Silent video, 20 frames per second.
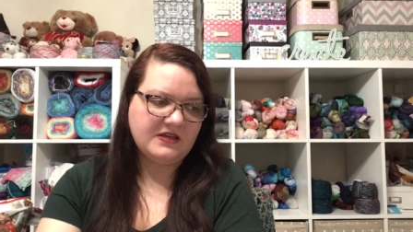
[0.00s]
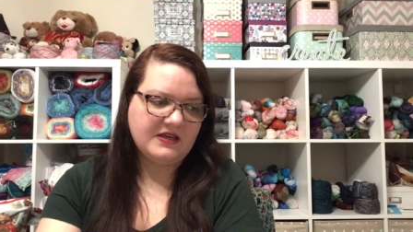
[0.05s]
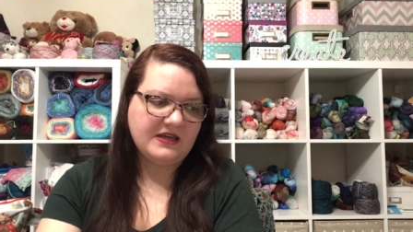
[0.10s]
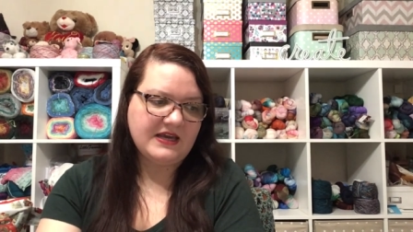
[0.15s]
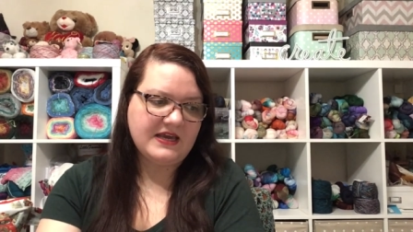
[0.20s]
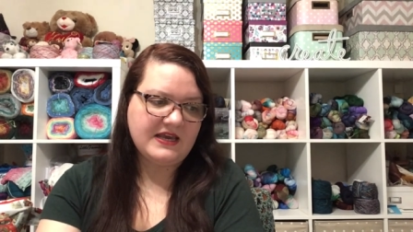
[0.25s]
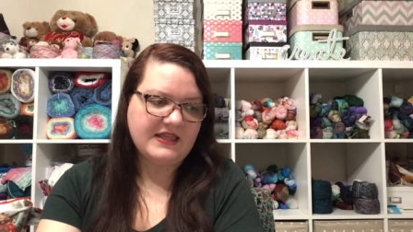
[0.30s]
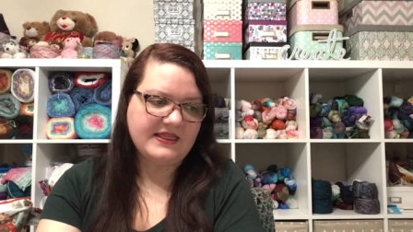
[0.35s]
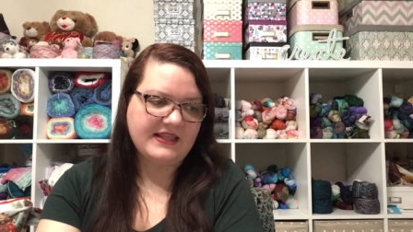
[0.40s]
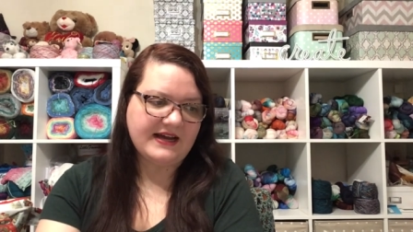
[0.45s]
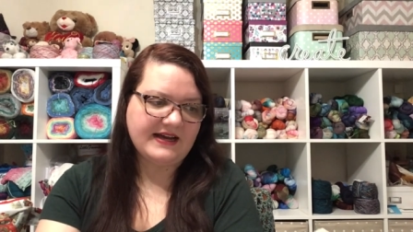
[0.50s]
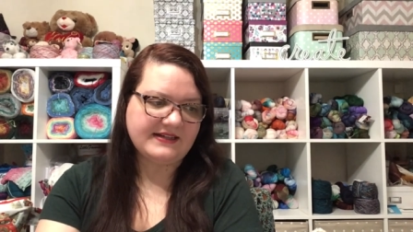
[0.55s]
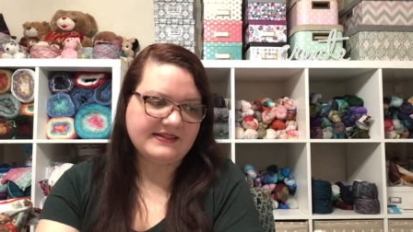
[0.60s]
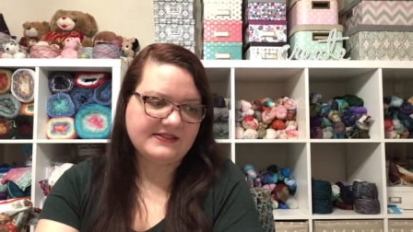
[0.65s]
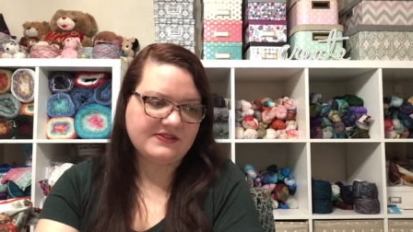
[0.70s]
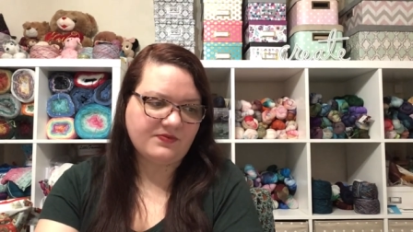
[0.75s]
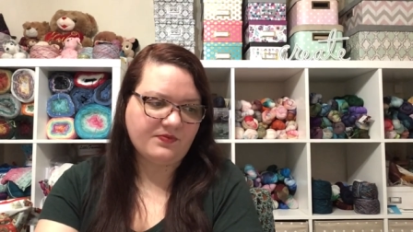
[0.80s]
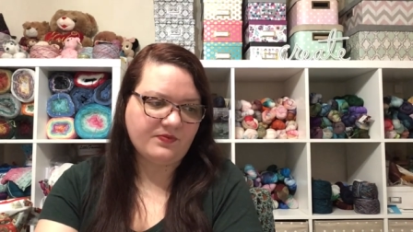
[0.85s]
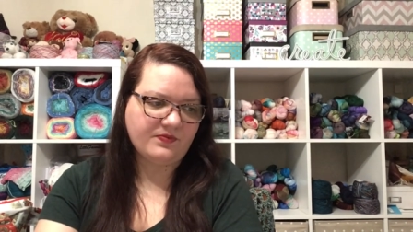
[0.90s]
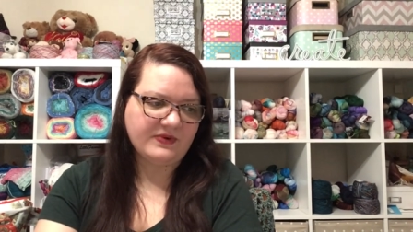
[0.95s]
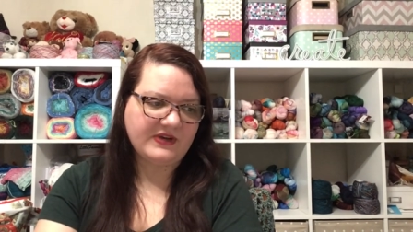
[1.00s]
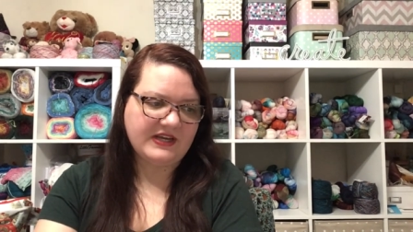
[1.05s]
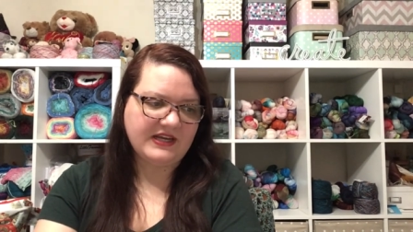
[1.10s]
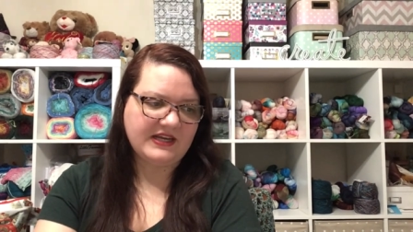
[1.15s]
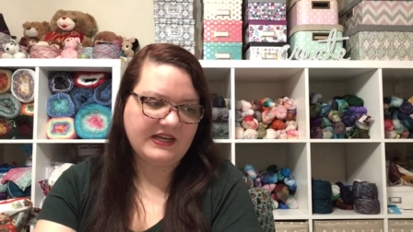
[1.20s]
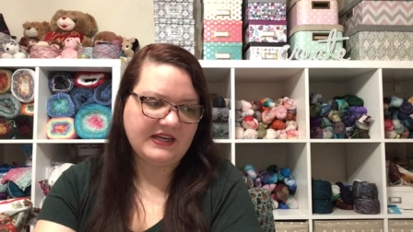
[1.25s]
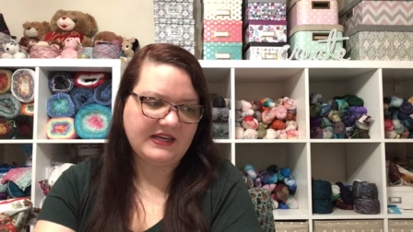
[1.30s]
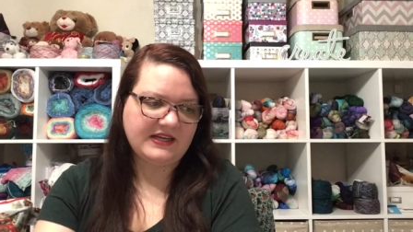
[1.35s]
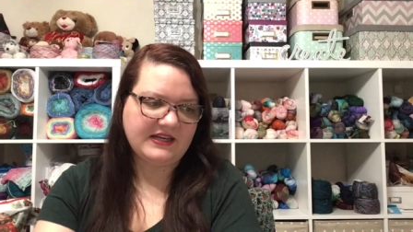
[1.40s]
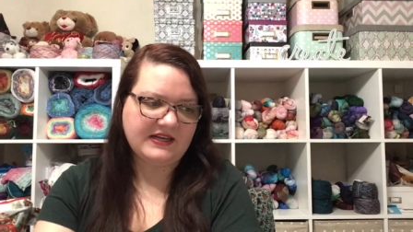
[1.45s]
And that's
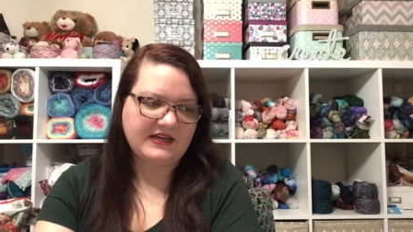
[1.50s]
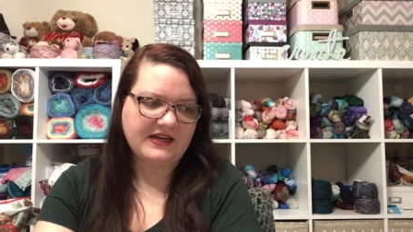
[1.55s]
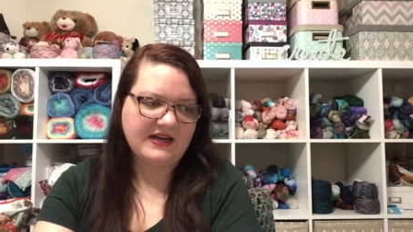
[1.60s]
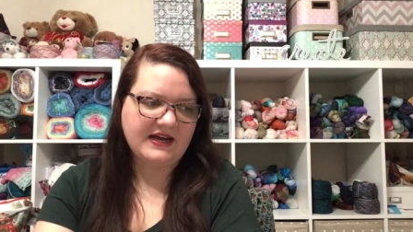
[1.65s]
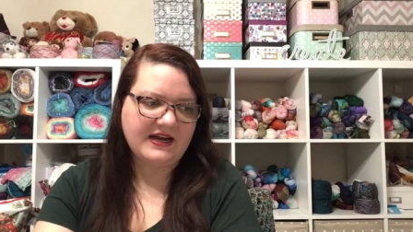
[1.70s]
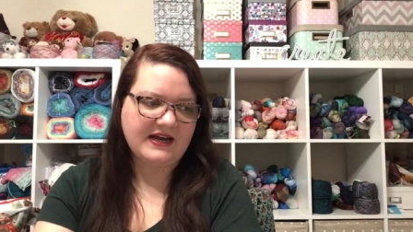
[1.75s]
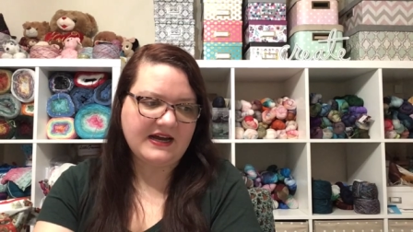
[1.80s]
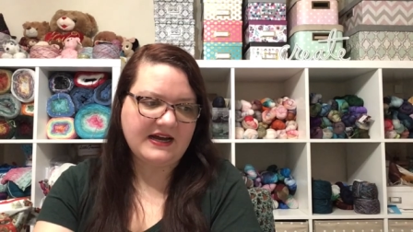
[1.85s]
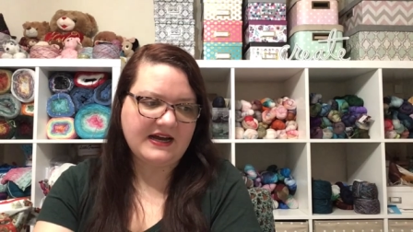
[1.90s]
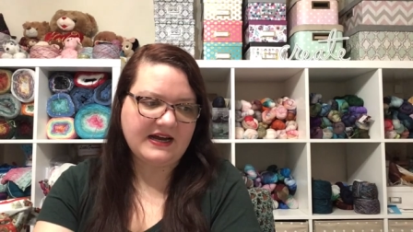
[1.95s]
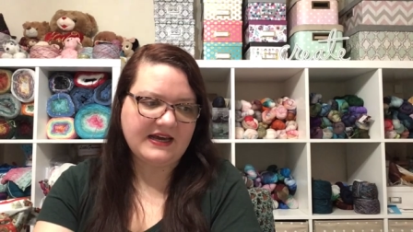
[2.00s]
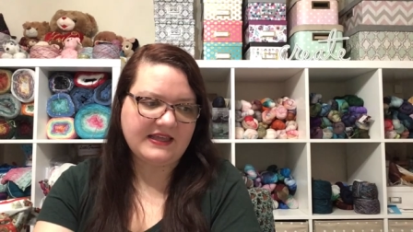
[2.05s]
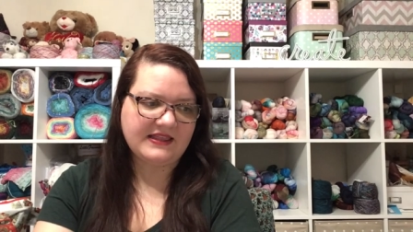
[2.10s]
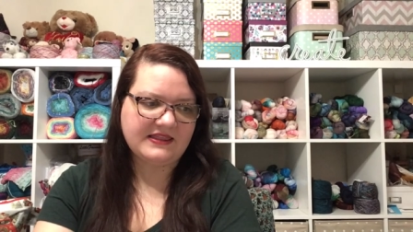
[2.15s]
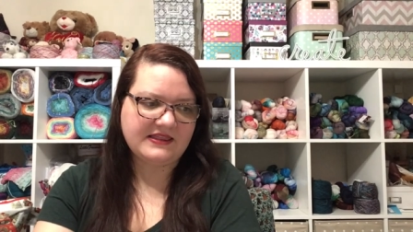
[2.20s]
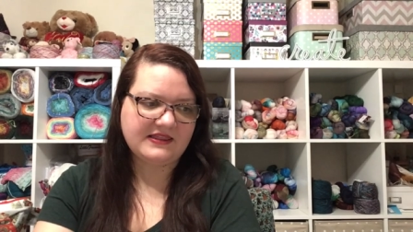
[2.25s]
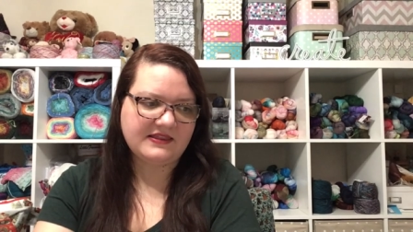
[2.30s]
when I,